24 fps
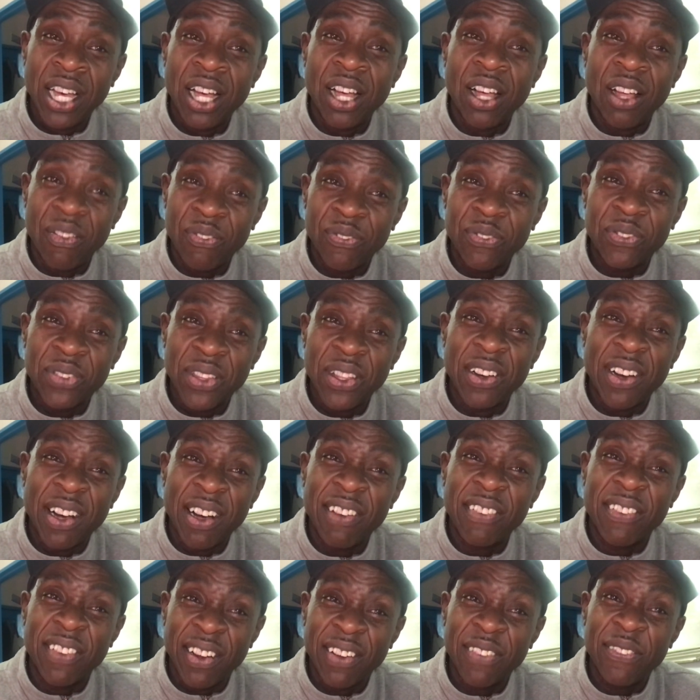
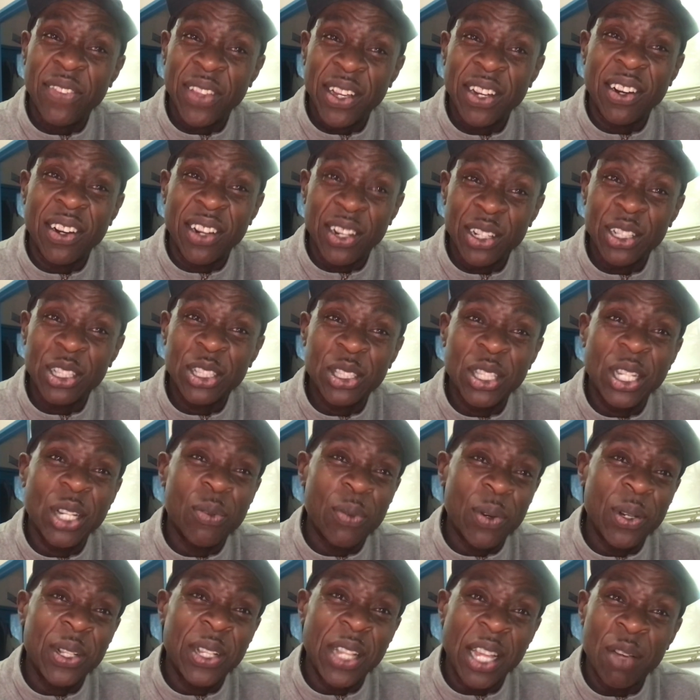I think I'm gonna stick
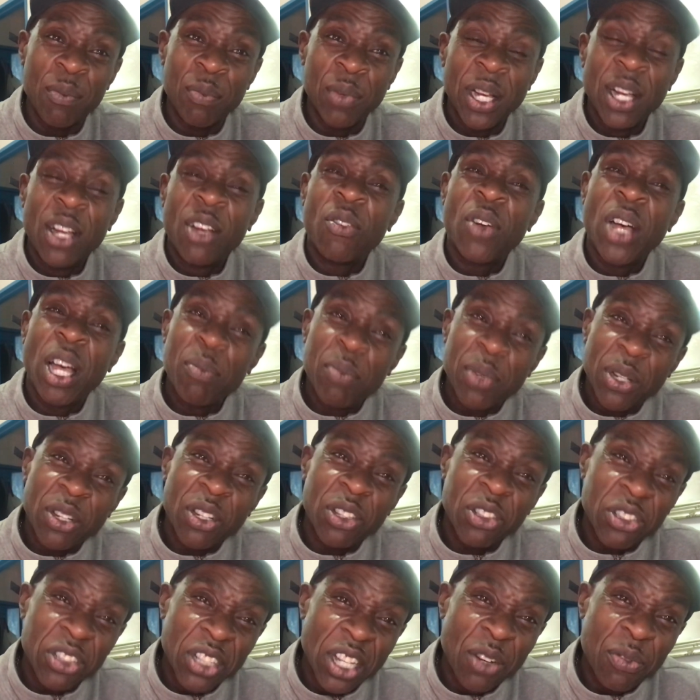with them, right? Because
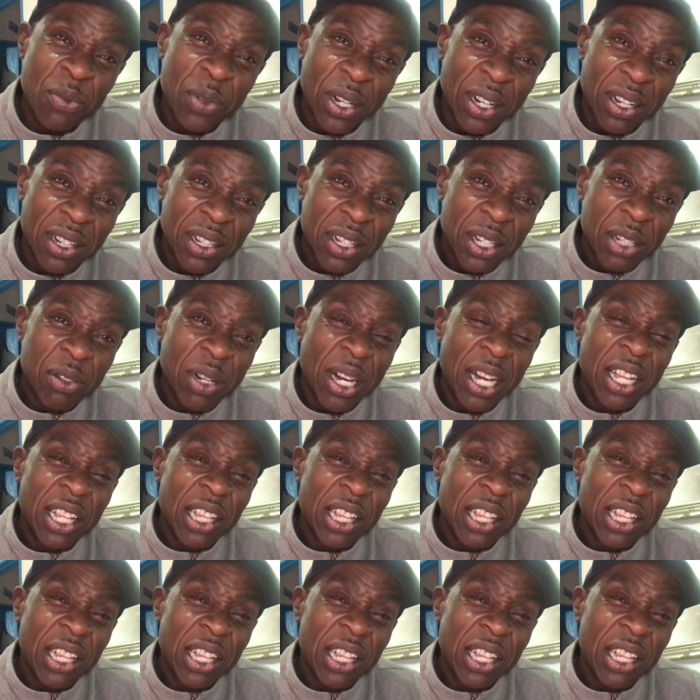you know what, right?